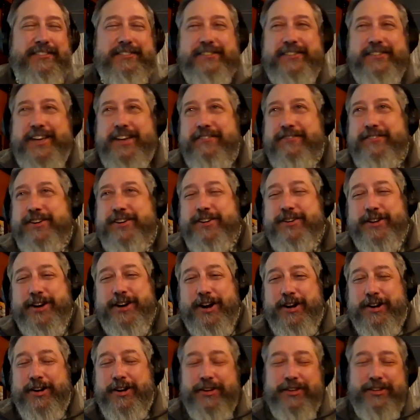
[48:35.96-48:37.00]
give
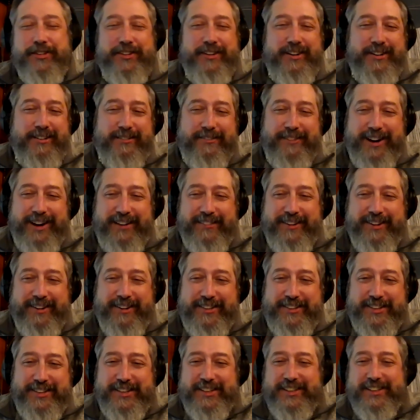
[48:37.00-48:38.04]
kudos or whatever
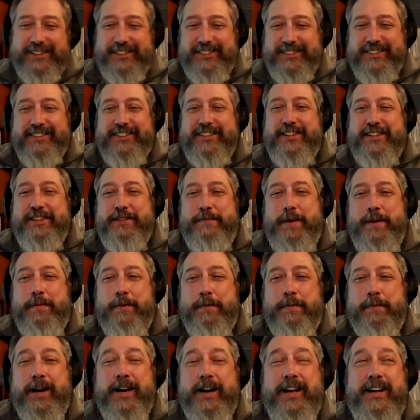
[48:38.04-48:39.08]
to the
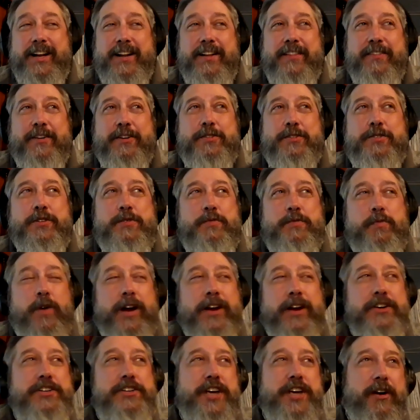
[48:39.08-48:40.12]
people, but there's this
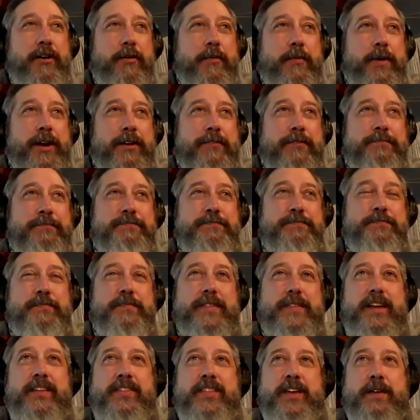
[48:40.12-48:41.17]
one gentleman
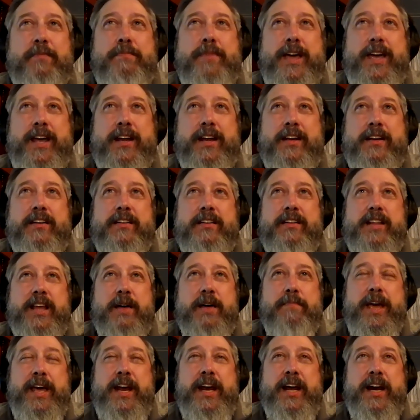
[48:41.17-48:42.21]
that made
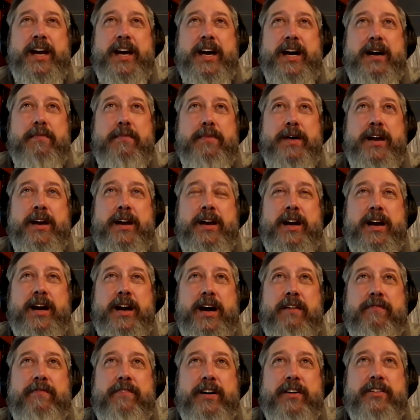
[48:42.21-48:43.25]
a comment at a
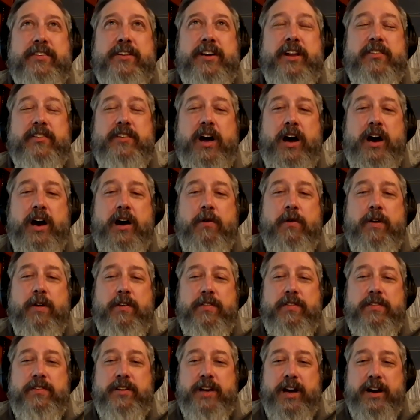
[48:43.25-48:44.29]
conference, and it's
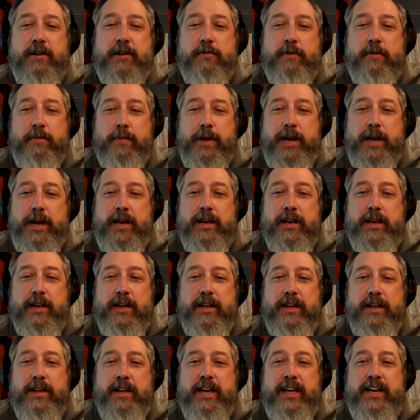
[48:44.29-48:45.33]
always stuck with me.
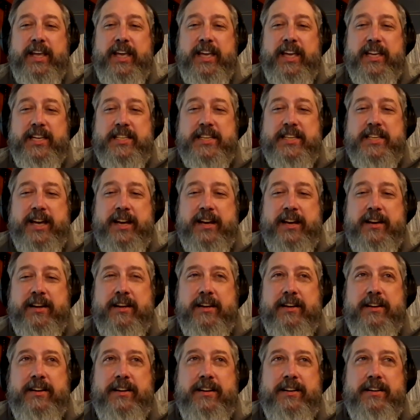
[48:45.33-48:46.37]
And he
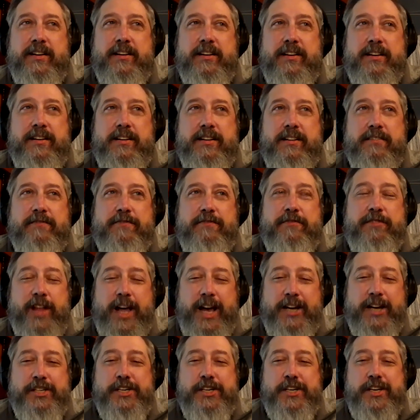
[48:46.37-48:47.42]
said,
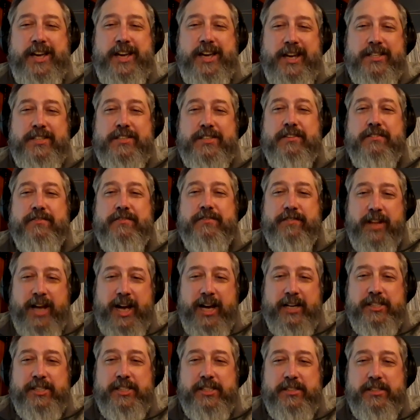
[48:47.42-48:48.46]
"Flesh eats
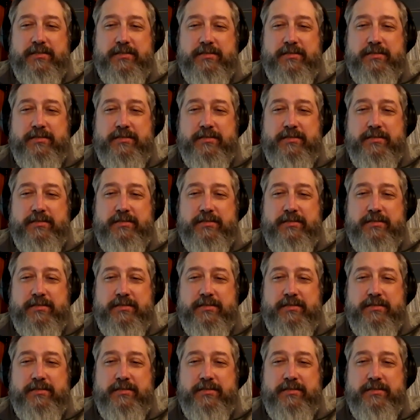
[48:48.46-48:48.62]
flesh."